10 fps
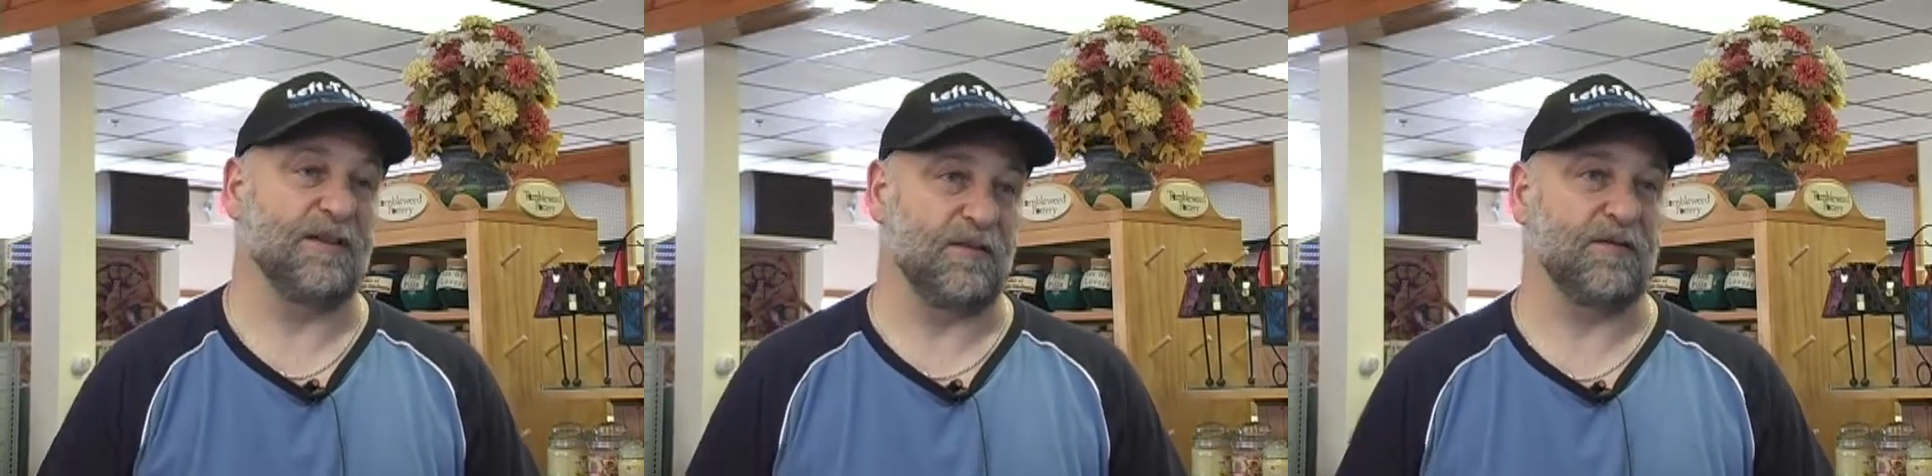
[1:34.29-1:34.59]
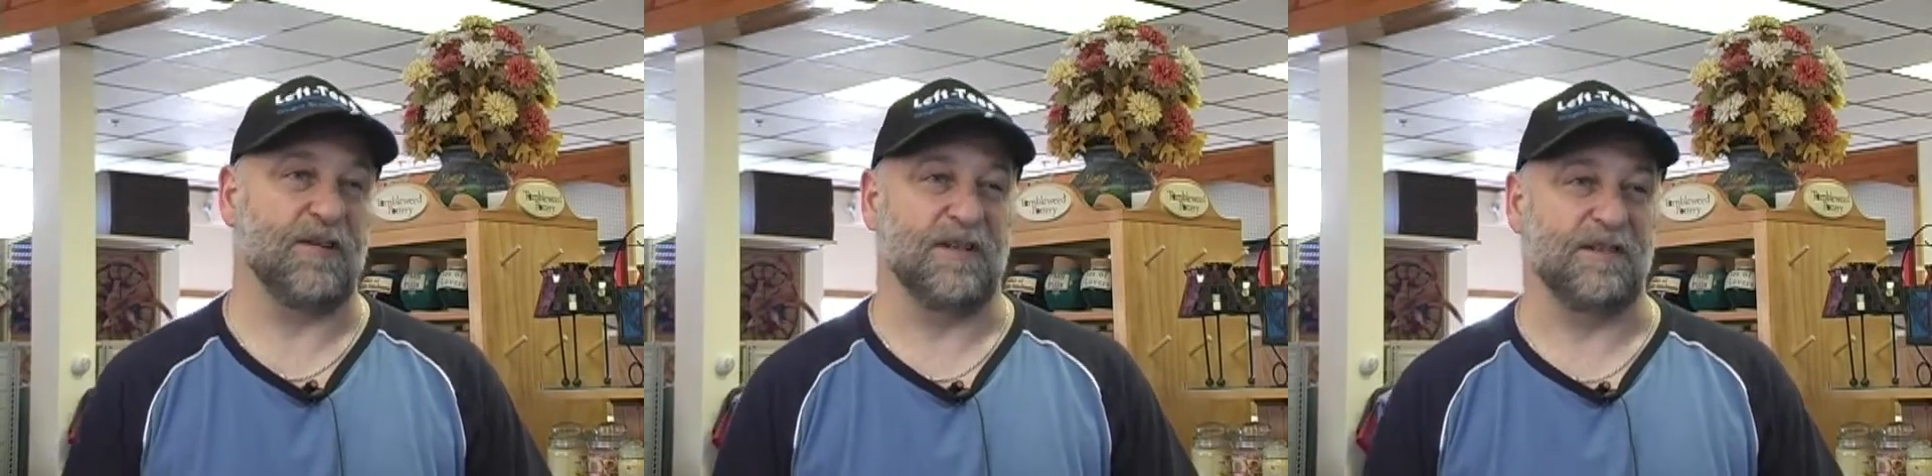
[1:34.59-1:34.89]
Silk
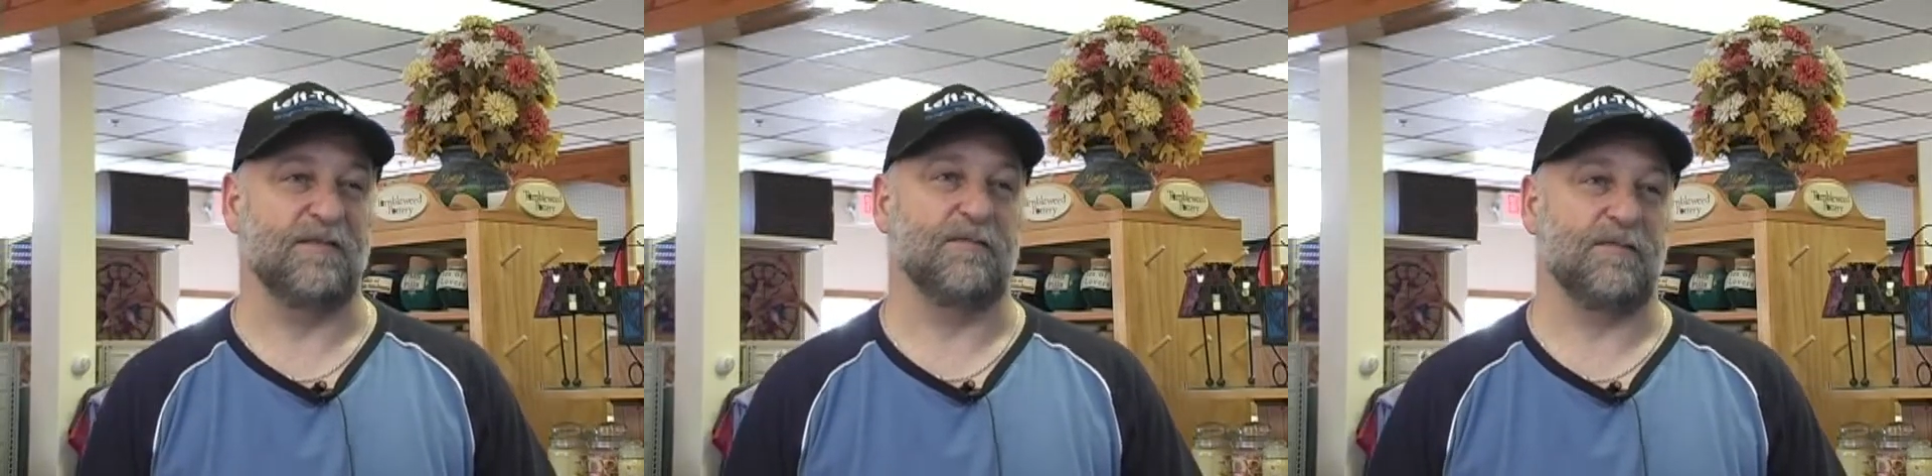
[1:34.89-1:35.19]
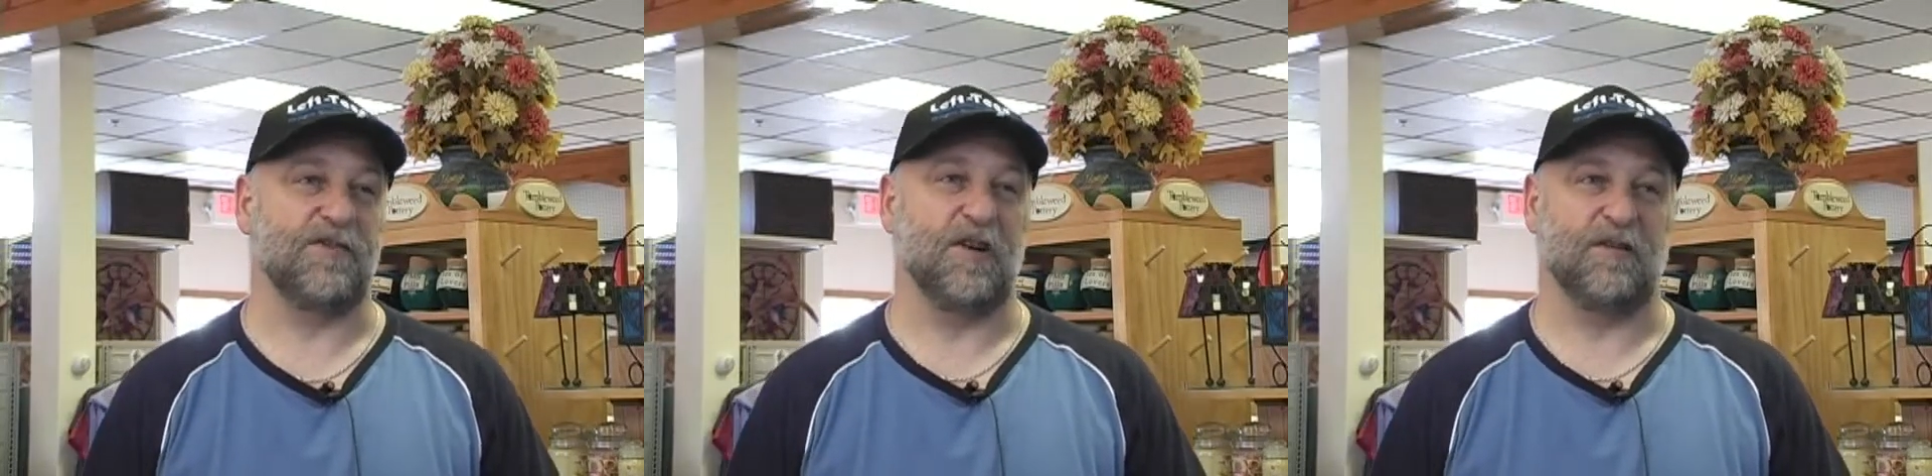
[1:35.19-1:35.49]
screen's
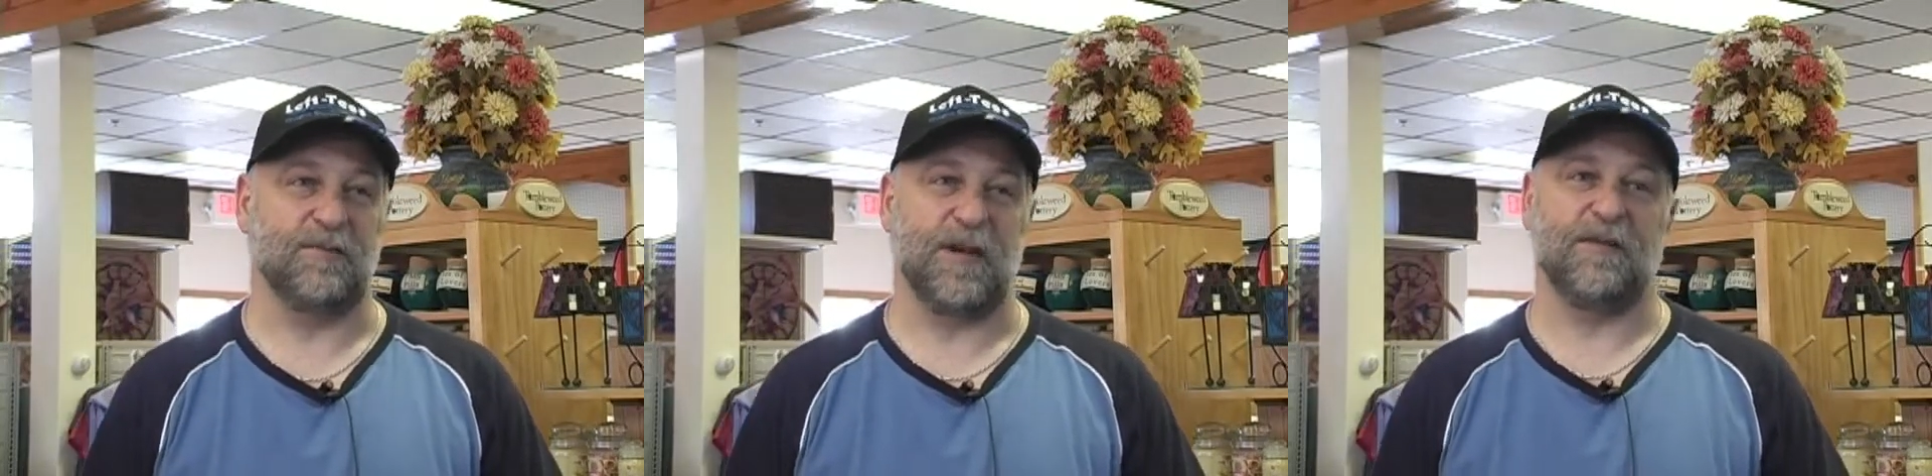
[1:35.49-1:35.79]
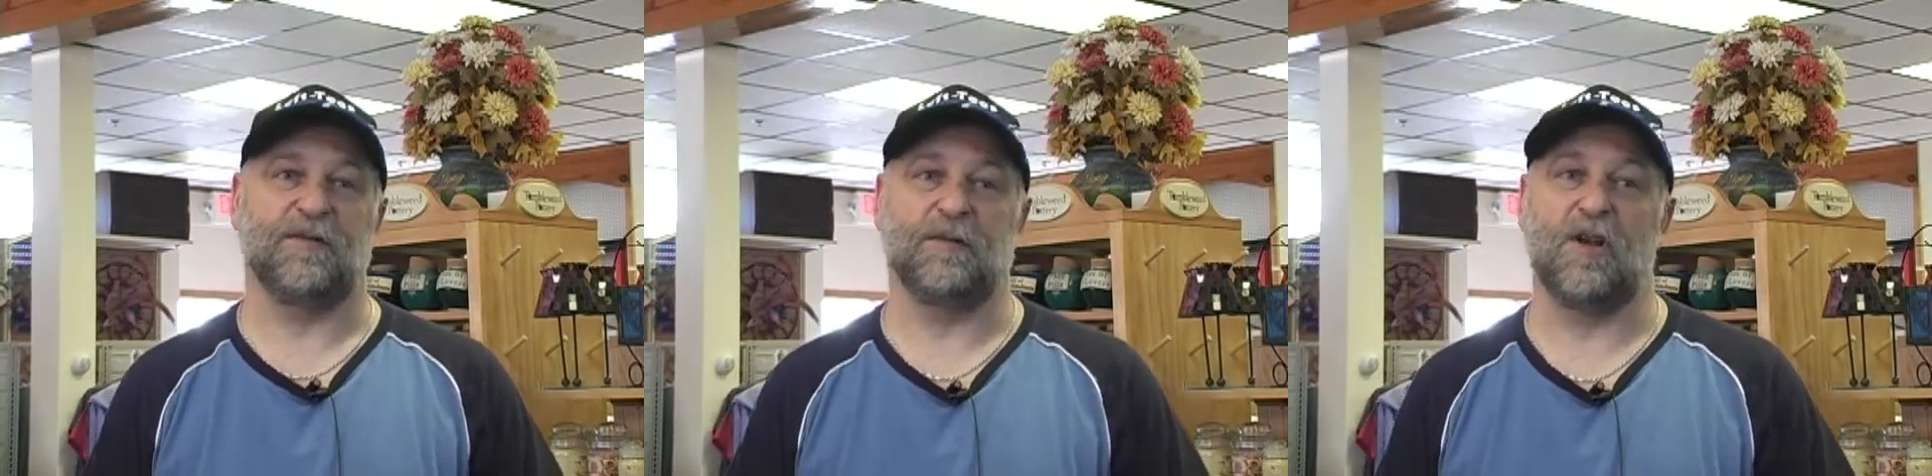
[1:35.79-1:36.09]
generally
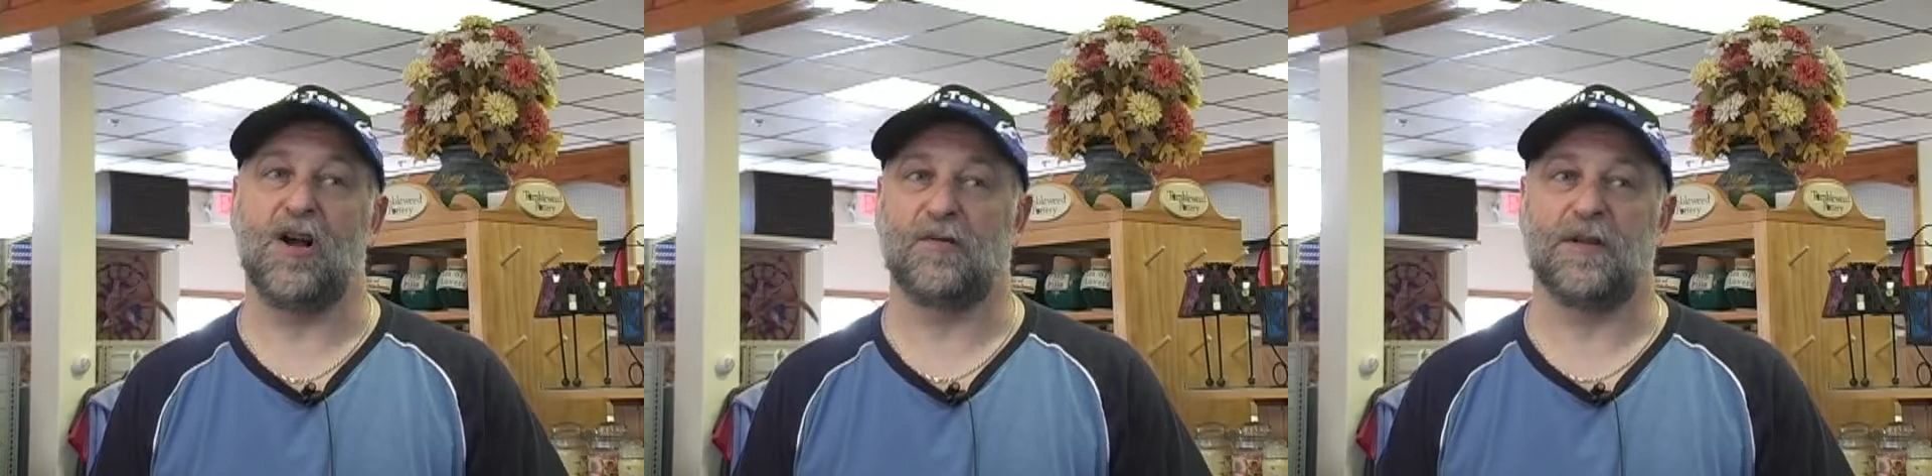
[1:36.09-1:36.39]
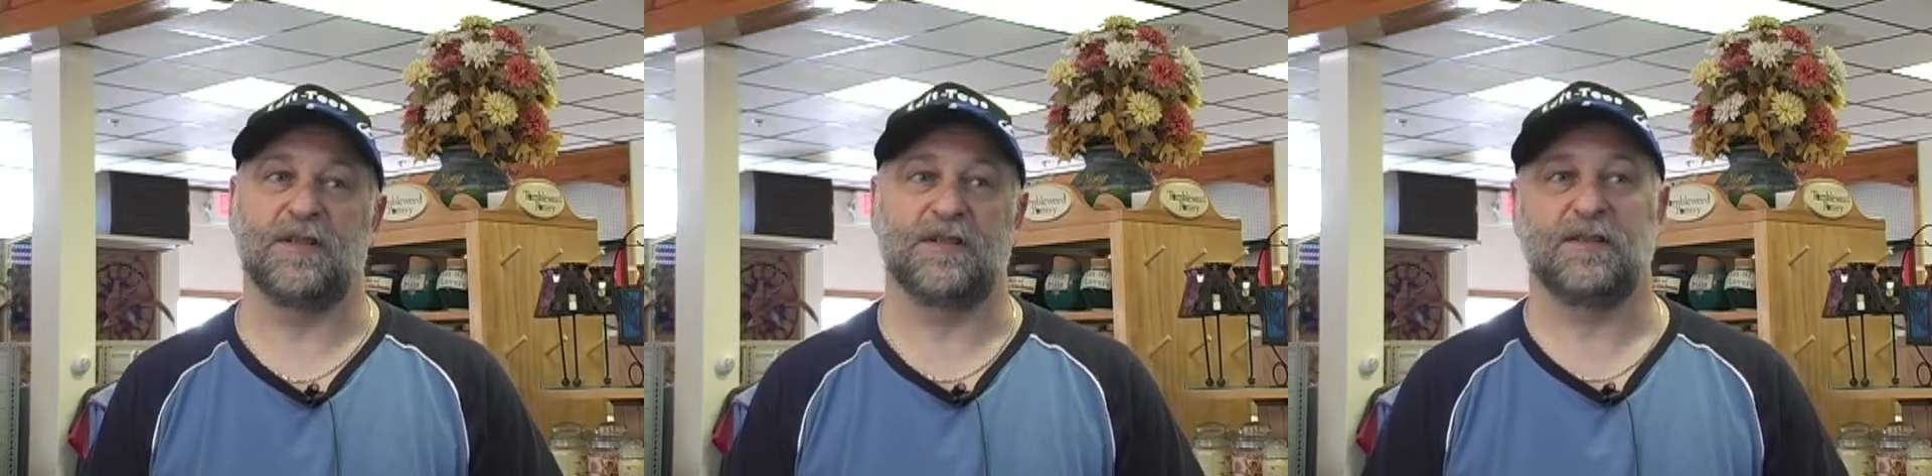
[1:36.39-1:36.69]
made for long
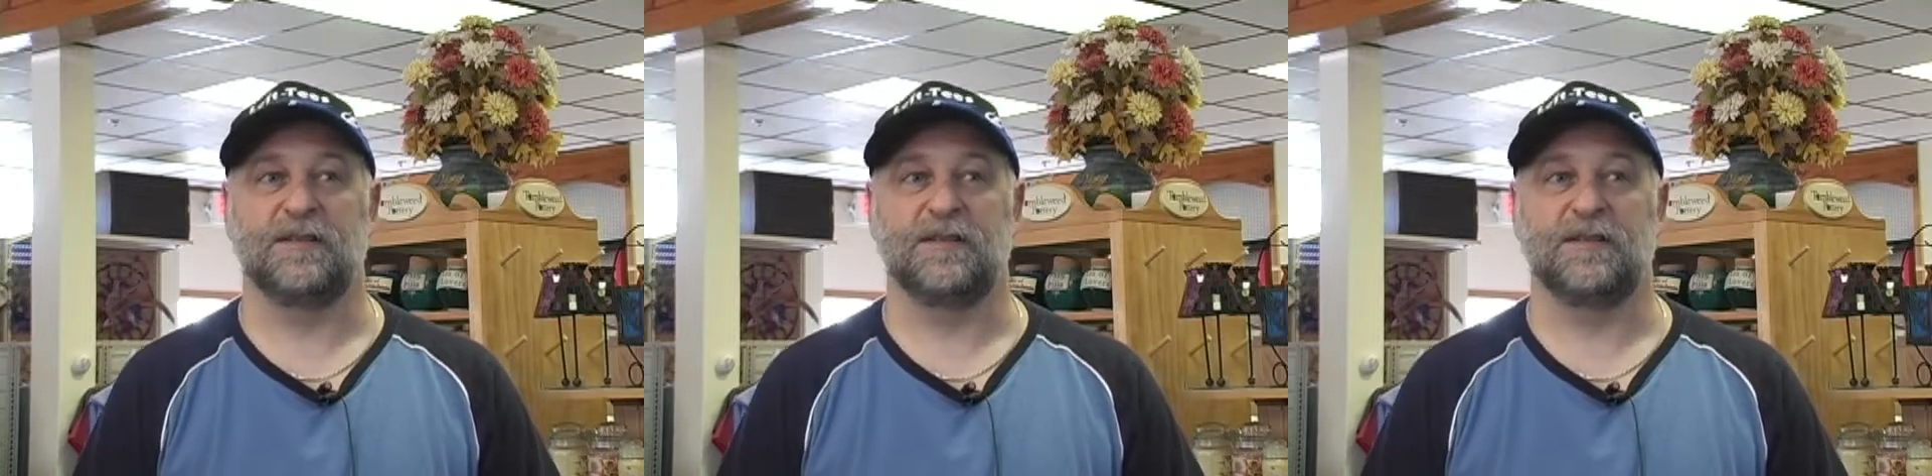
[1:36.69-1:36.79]
runs.